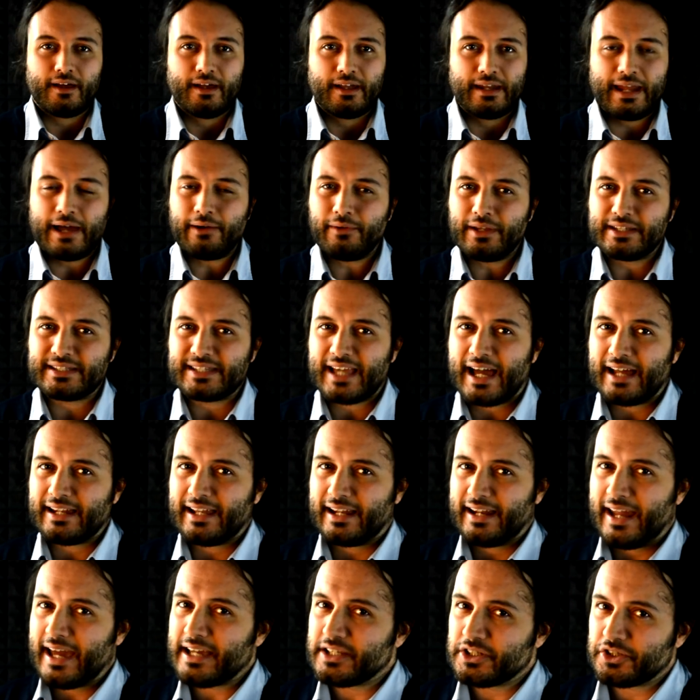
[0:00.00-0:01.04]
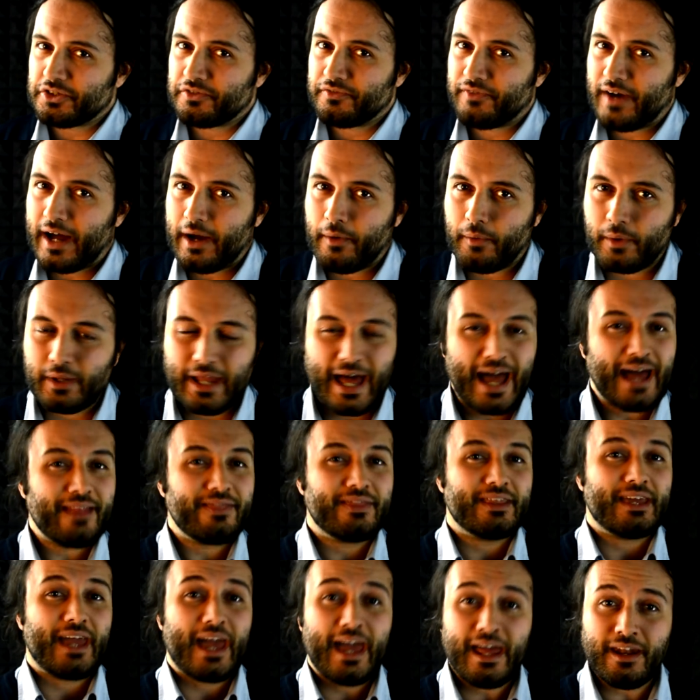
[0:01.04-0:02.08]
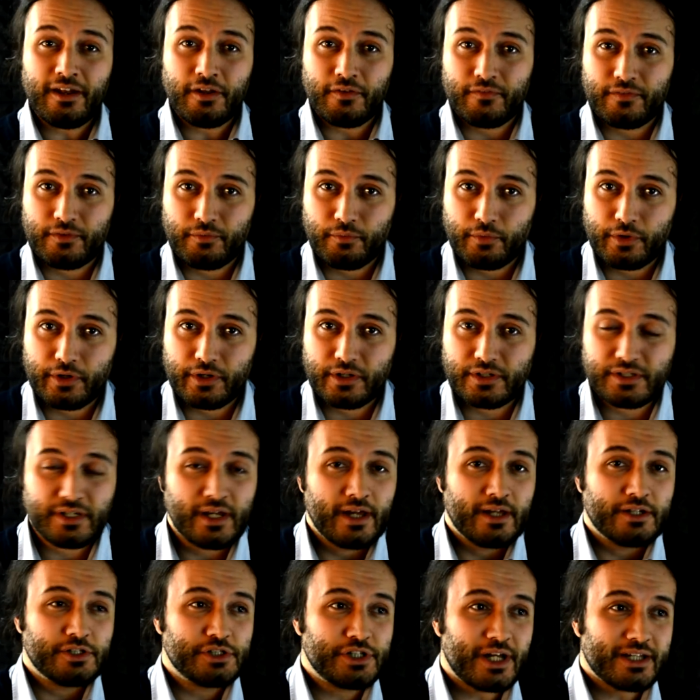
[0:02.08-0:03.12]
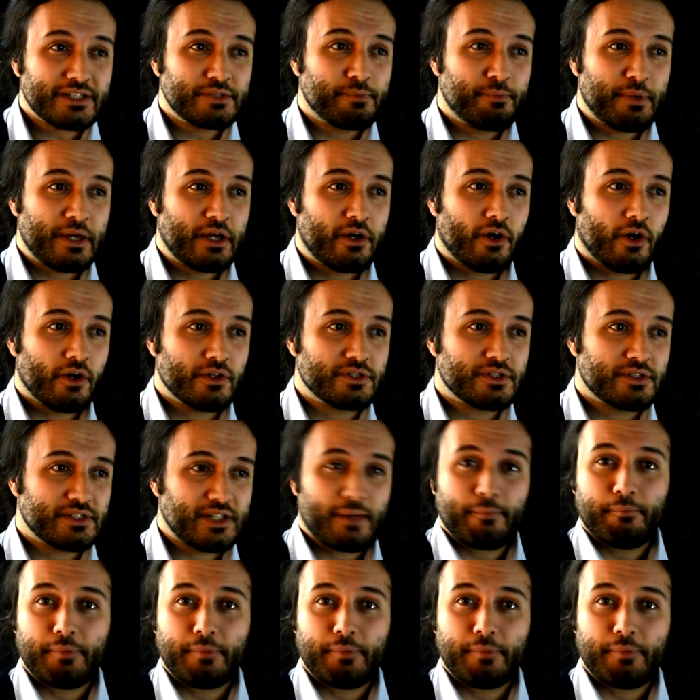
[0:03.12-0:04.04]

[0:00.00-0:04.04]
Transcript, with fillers: Now let's add an extra vowel at the end of the word, just because some